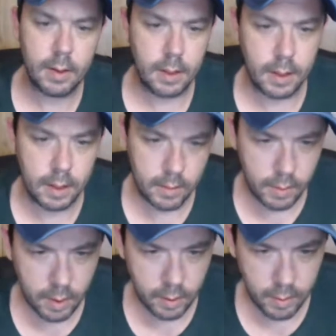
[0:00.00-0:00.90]
And
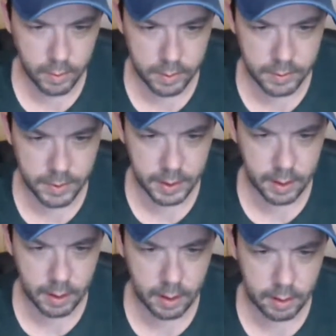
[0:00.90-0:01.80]
where was
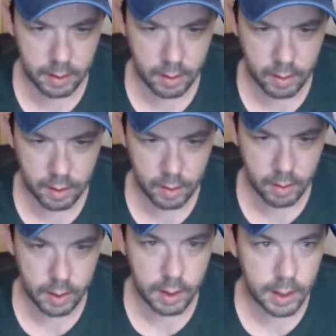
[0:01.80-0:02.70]
my
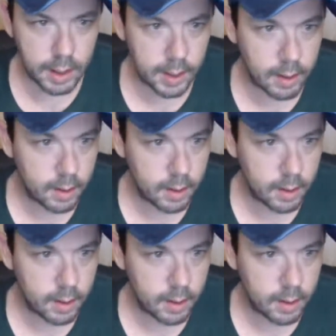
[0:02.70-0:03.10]
Coca-Cola lot?